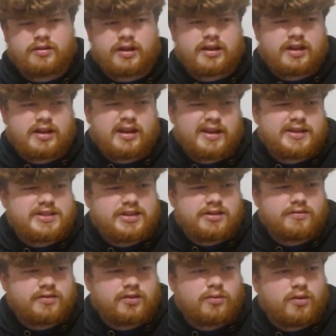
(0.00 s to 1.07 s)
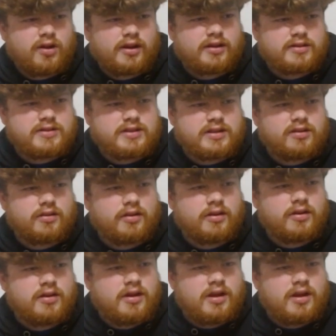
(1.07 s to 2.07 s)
Like, I can't cheer for the Rockets either.